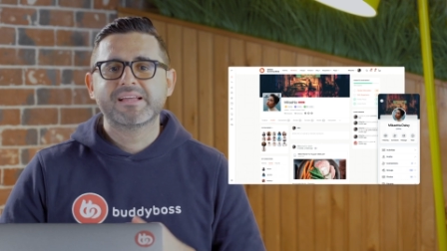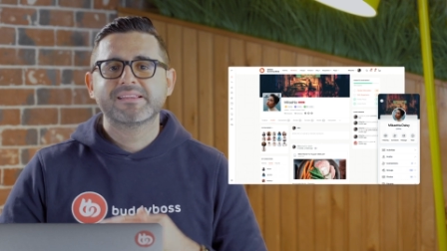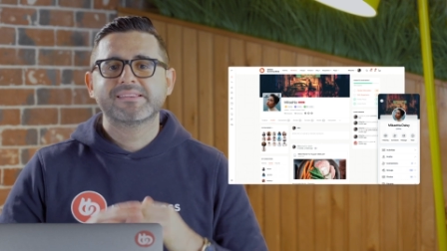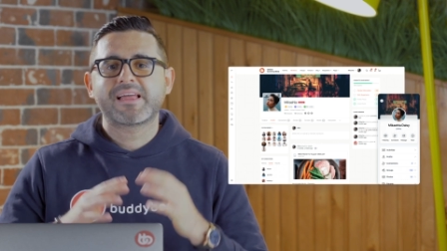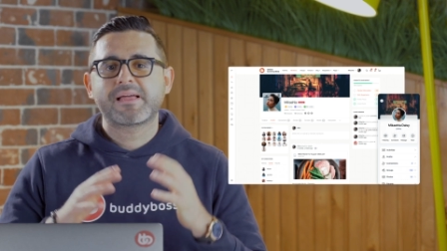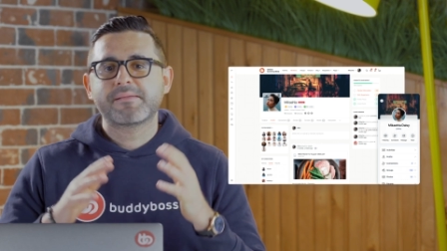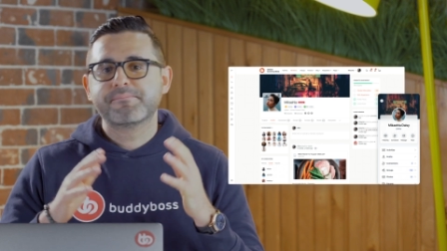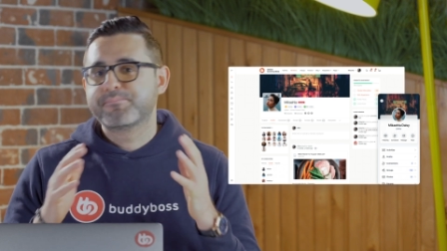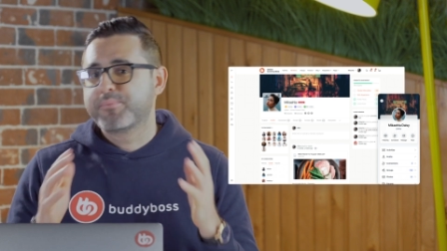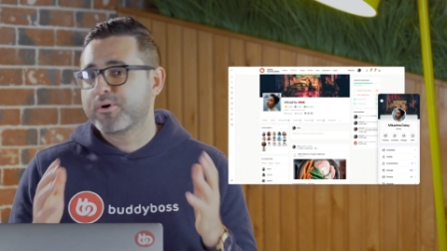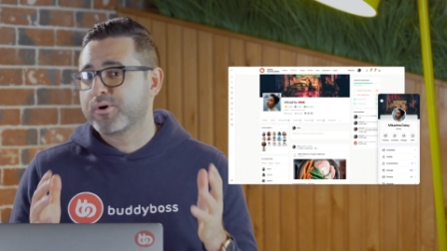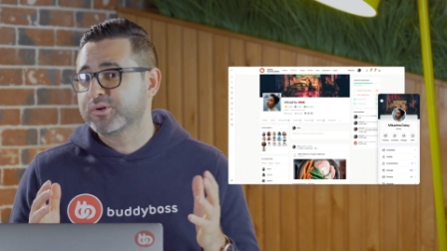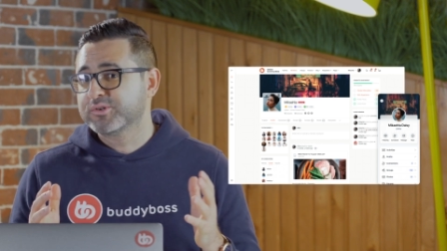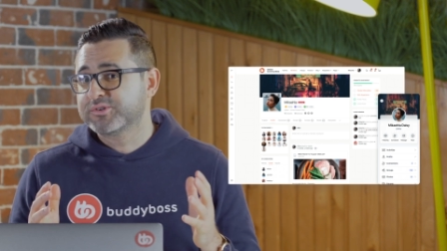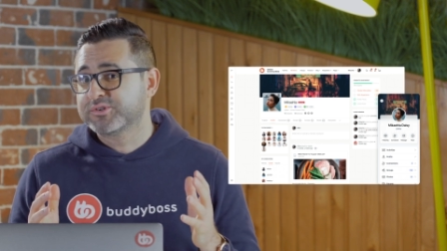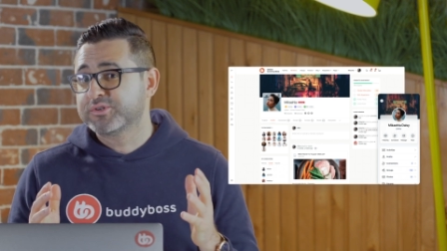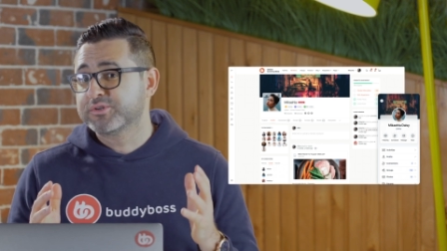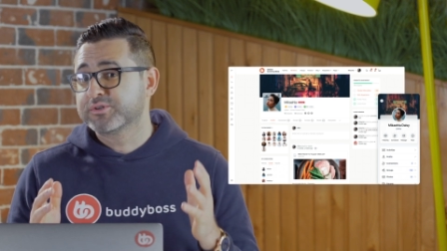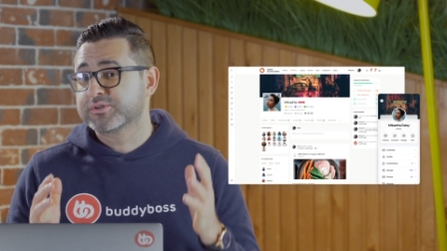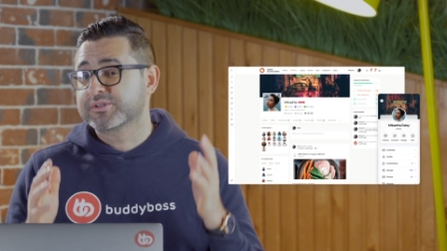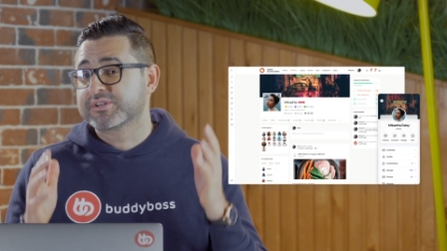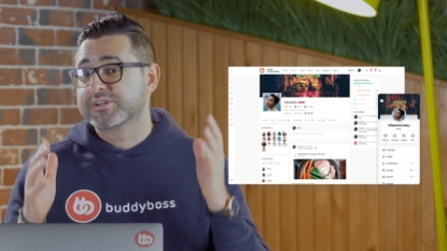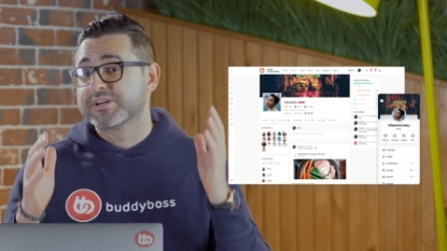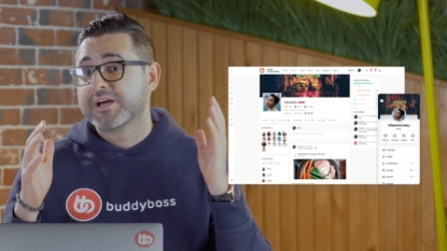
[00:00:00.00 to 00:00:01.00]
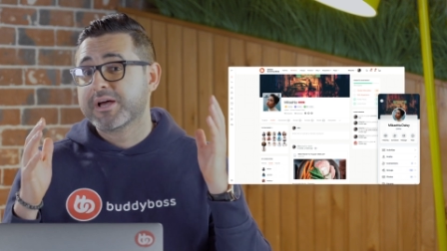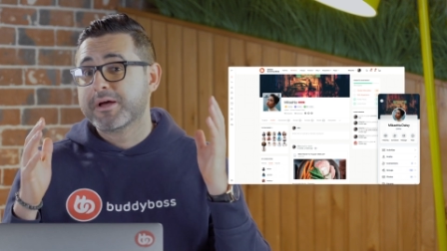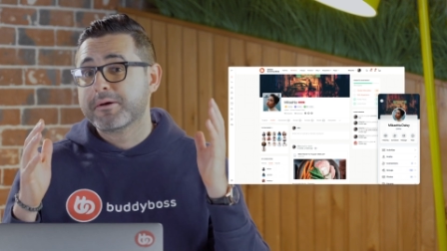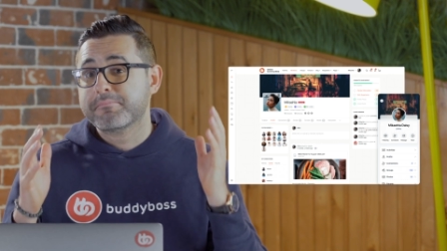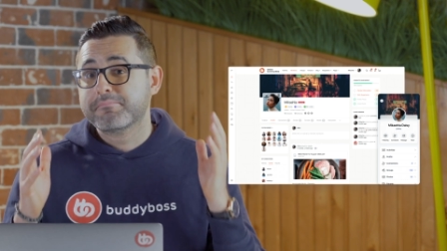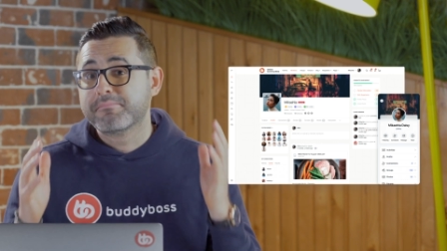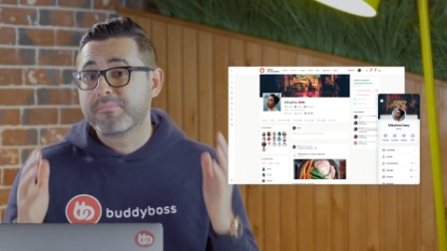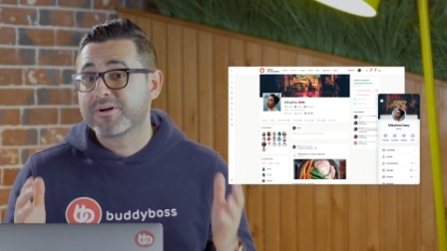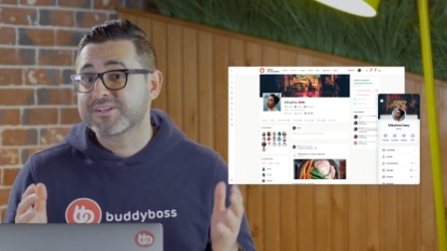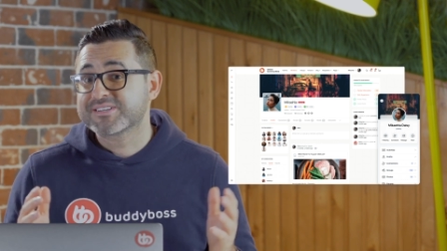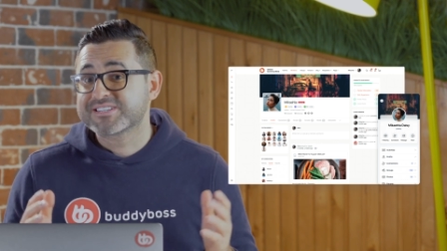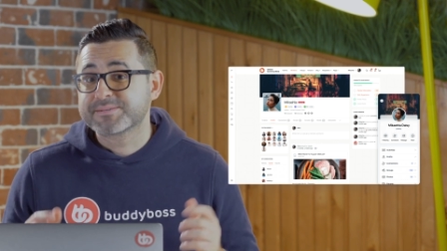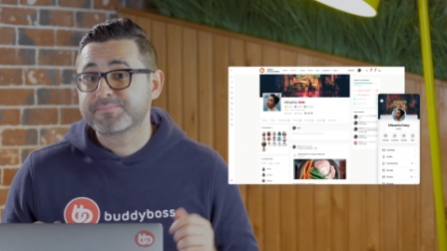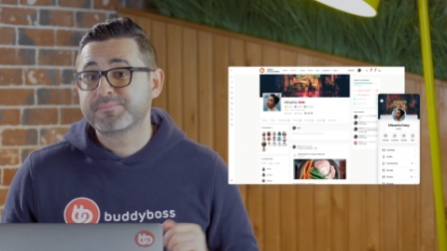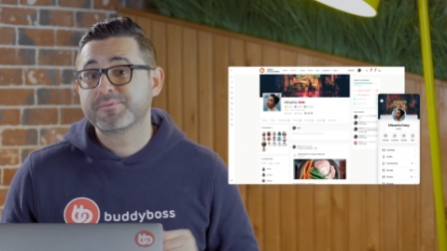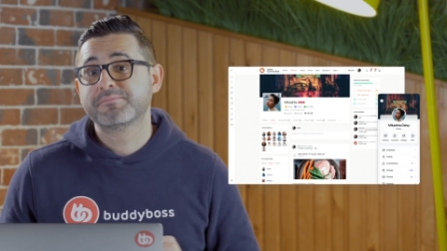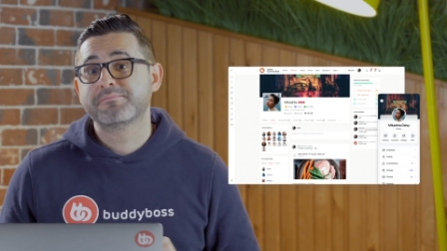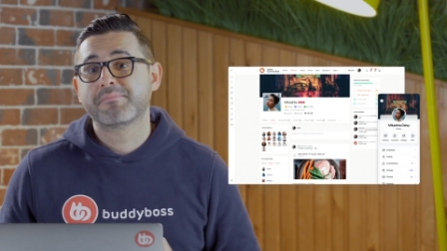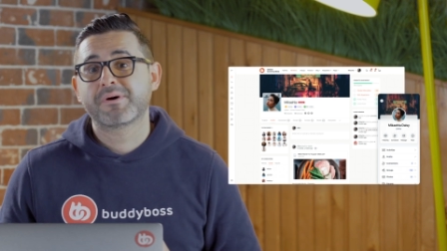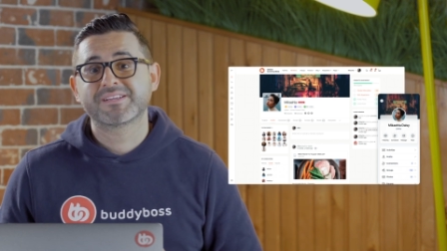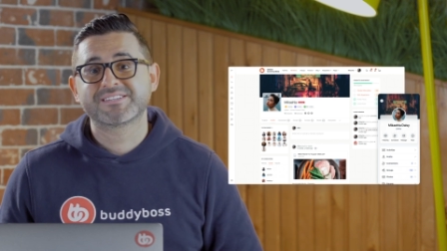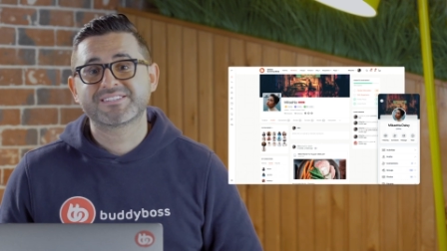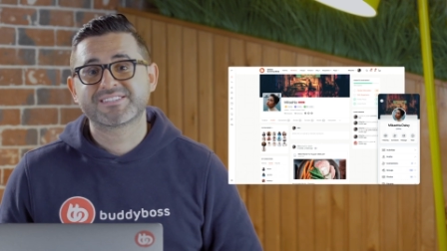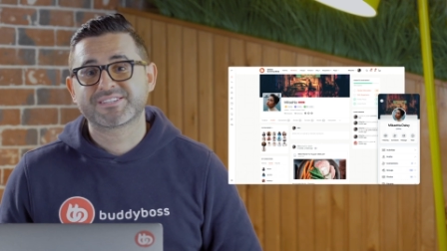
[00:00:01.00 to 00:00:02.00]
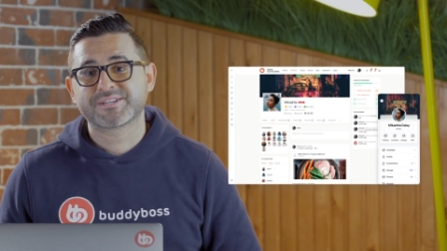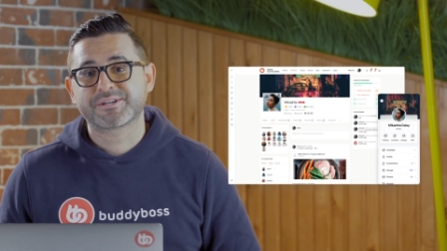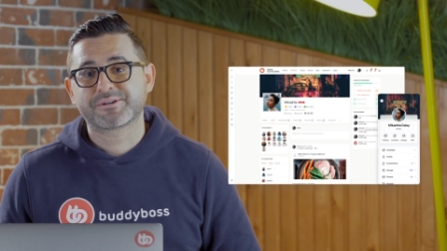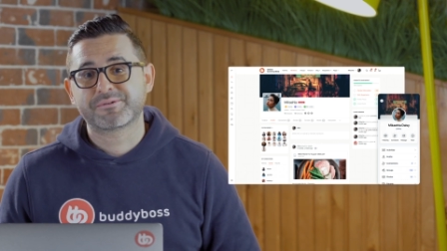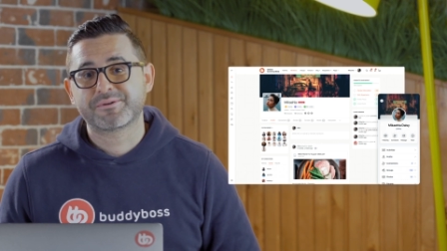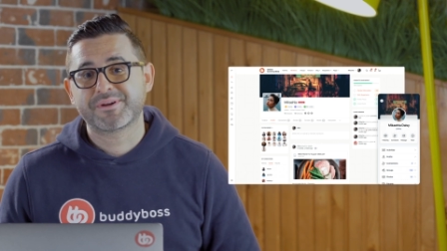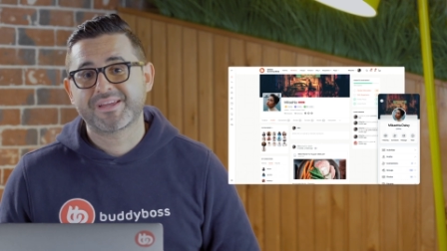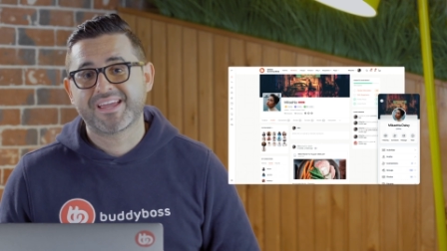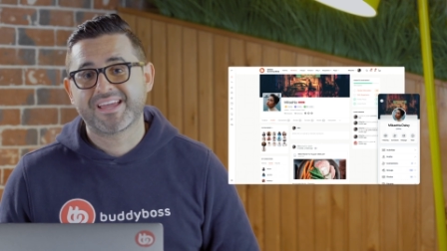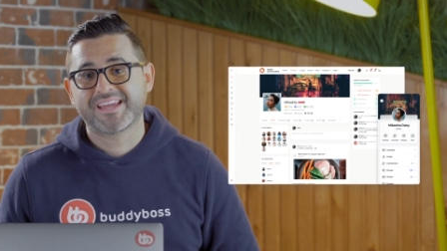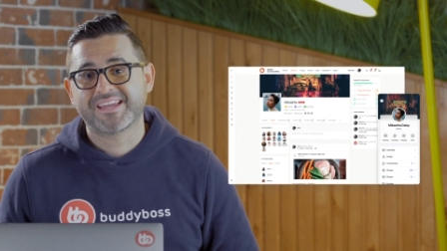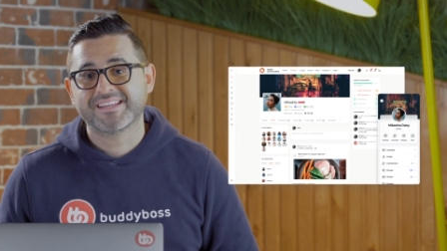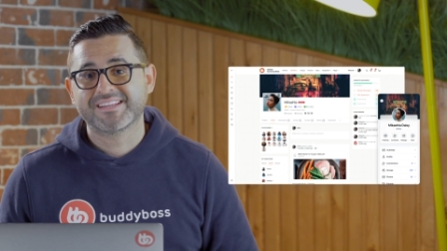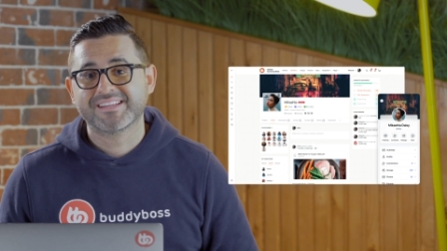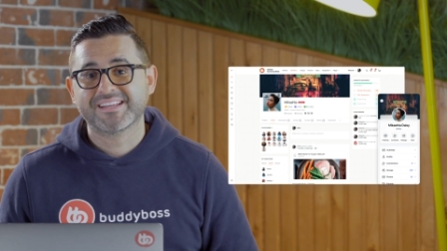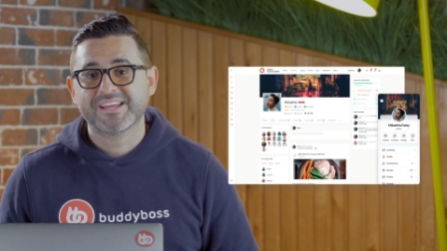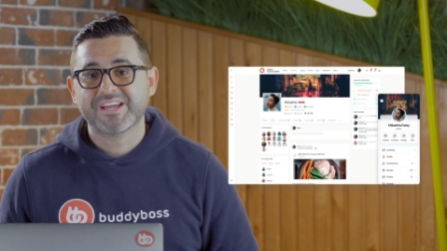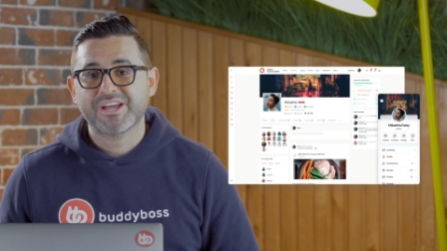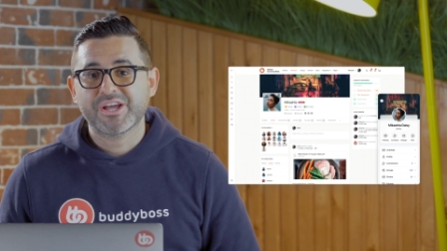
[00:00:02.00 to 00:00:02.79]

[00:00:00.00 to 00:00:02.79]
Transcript: that both took multiple months to create.